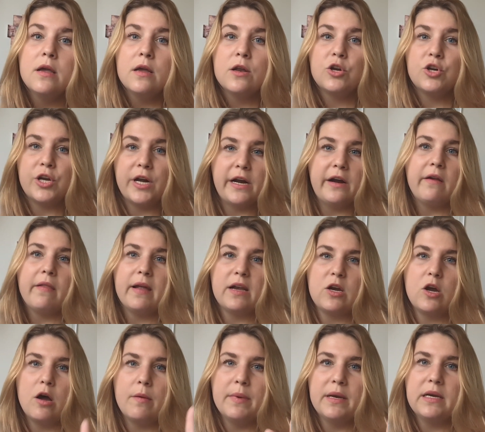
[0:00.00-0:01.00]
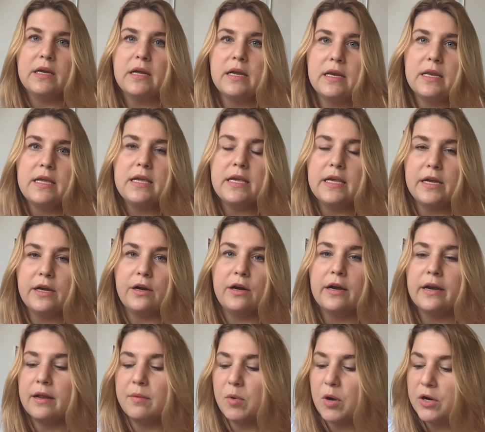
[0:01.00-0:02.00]
share that comment in here
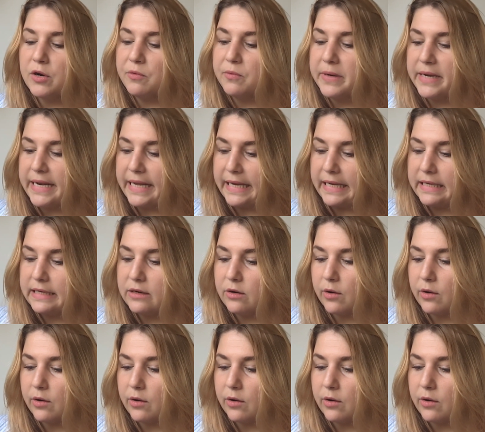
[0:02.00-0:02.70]
and I'm gonna read it,